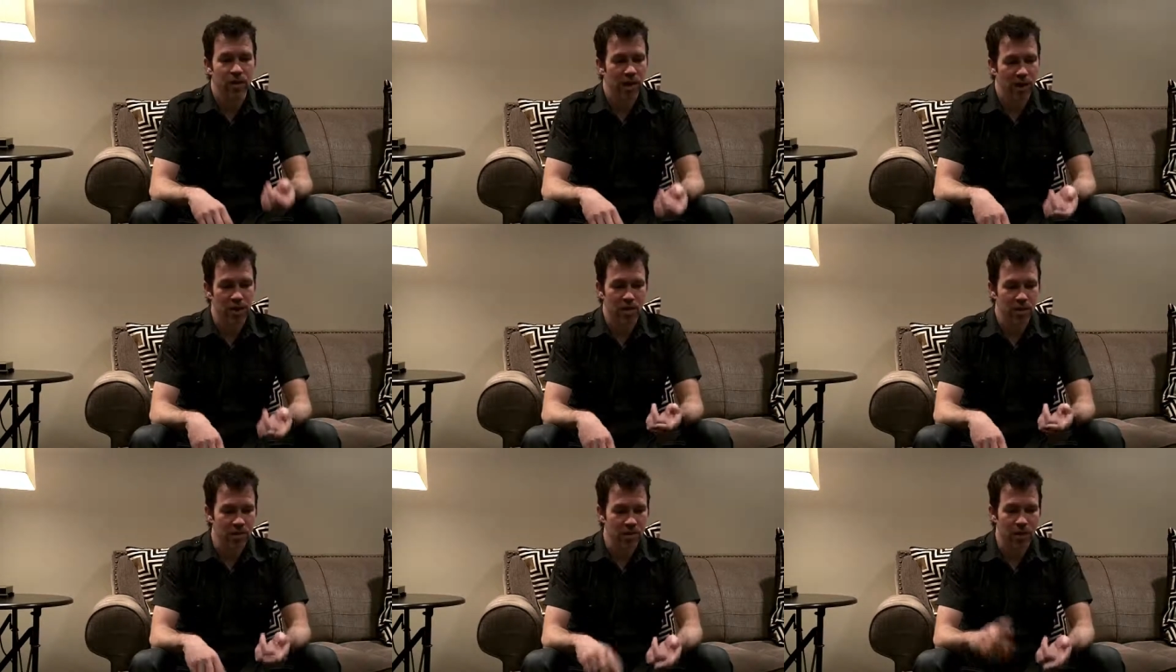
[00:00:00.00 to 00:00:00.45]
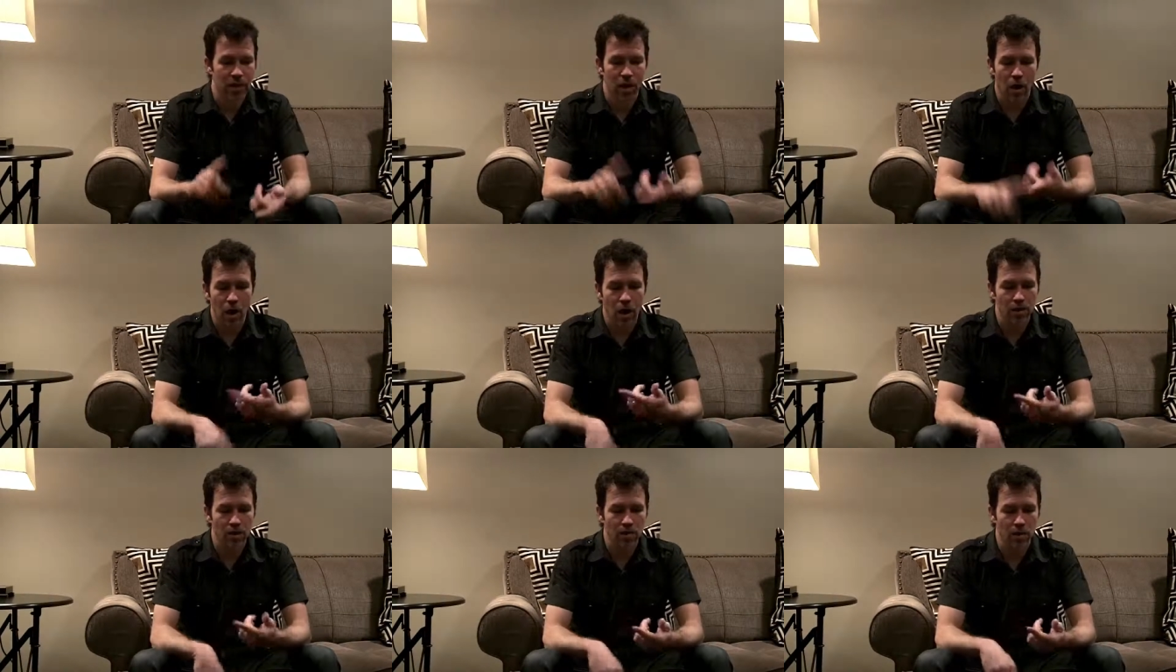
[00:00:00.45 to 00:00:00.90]
We got things
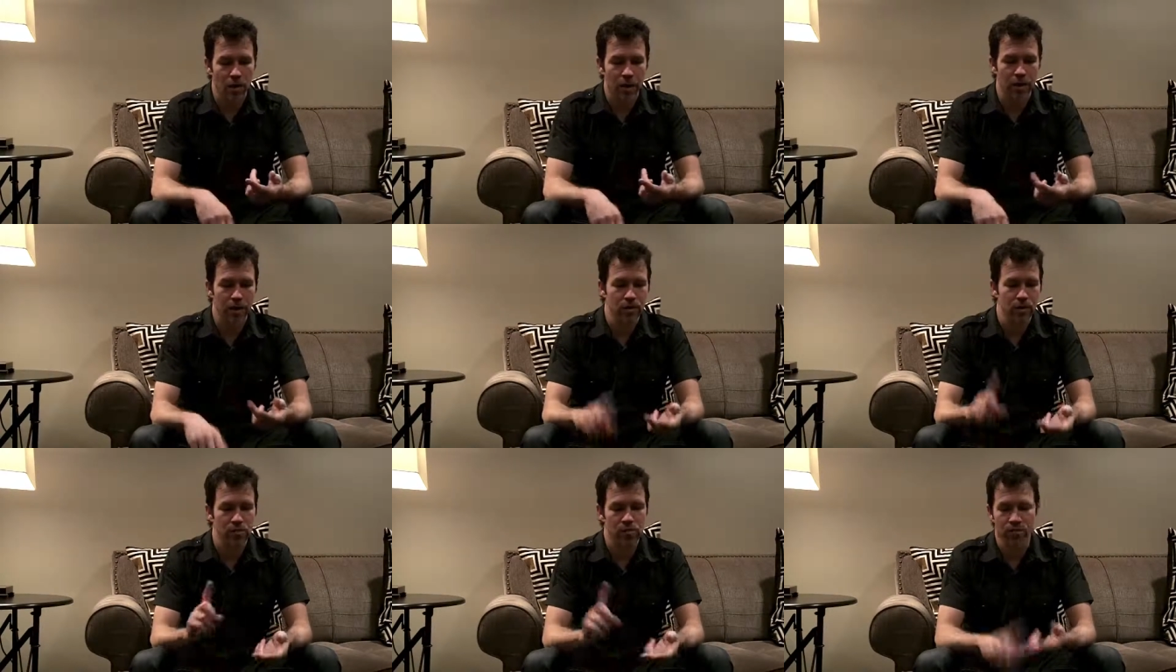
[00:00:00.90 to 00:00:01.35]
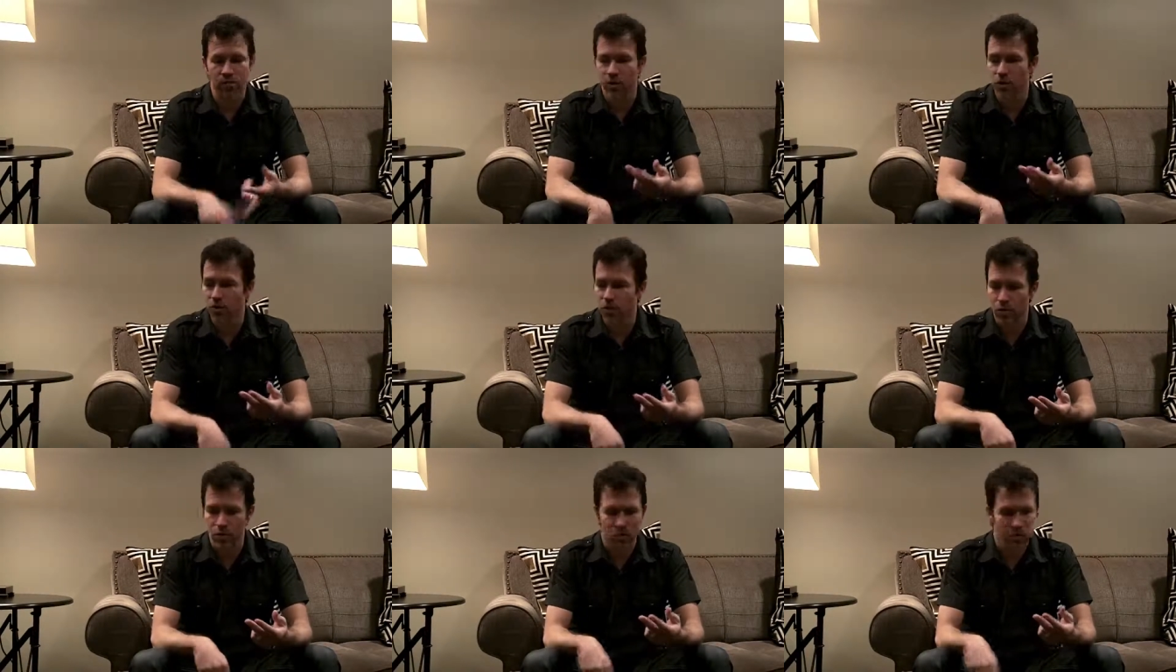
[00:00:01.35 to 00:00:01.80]
like oscillators,
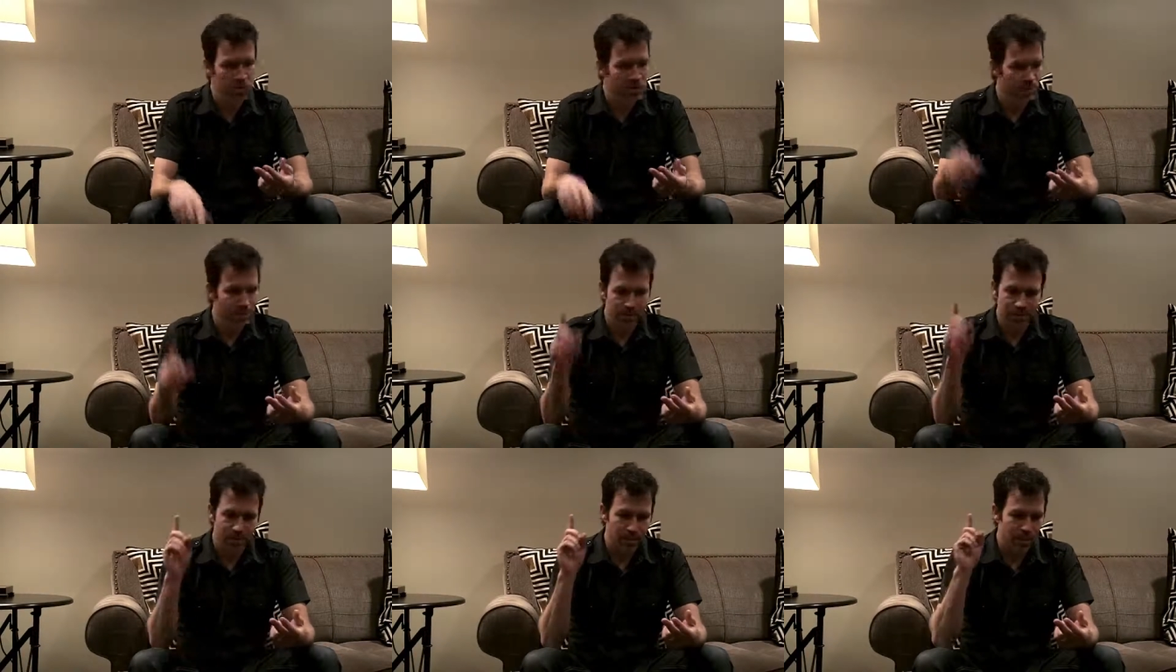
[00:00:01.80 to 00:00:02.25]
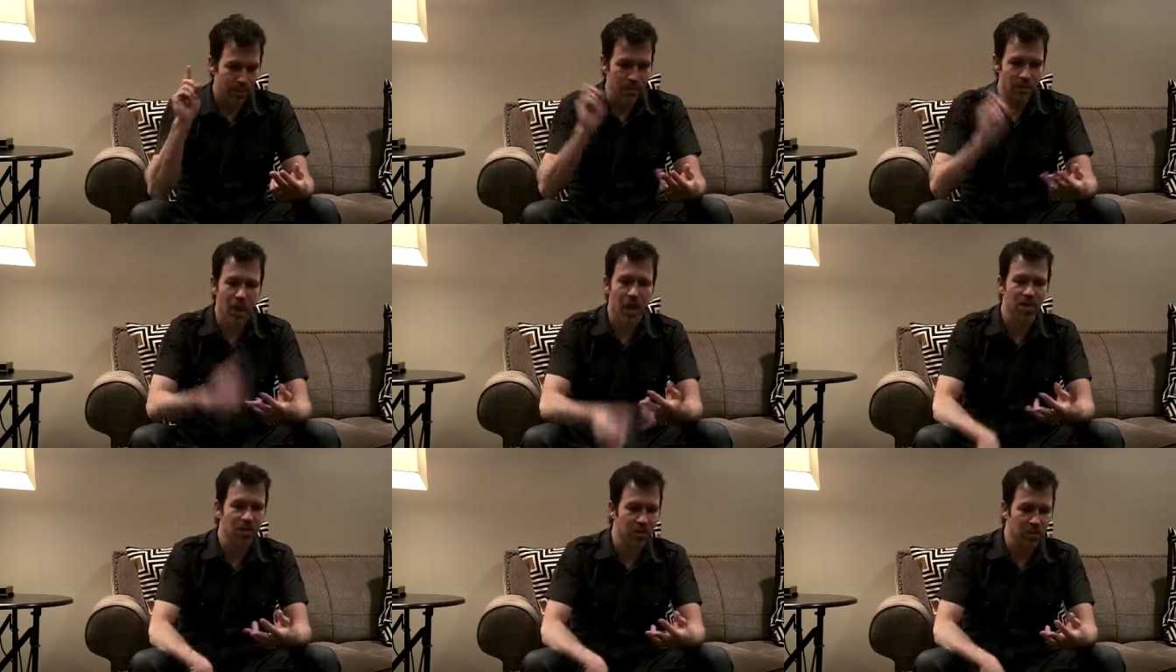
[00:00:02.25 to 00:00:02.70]
filters,
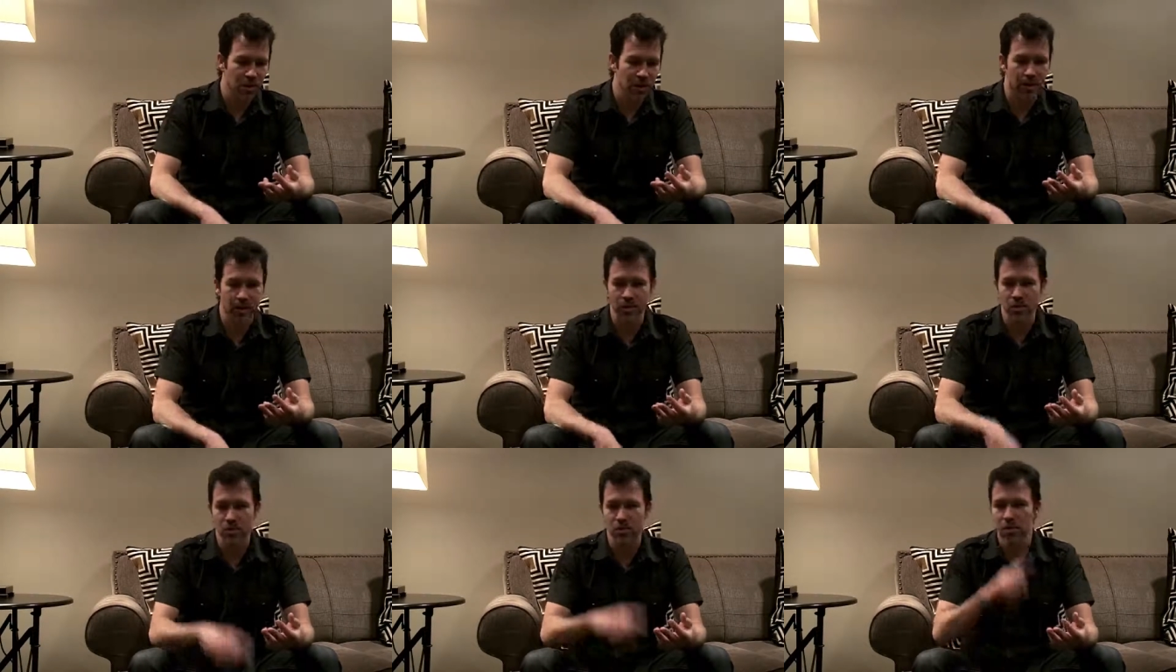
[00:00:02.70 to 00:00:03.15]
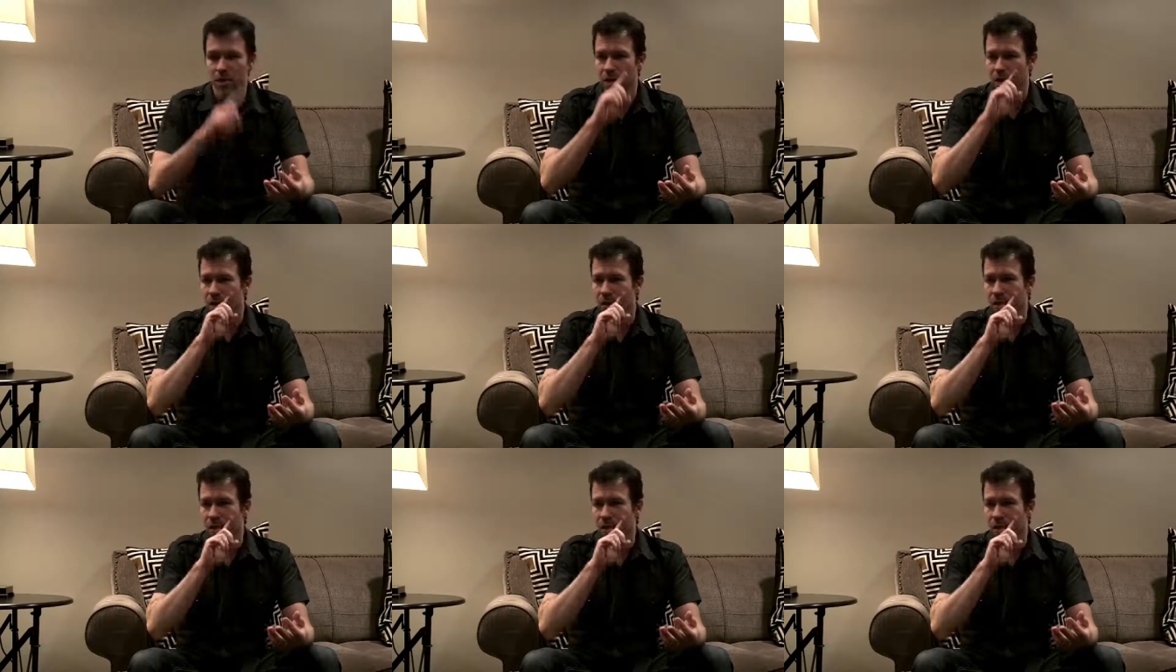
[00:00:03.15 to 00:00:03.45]
modulators,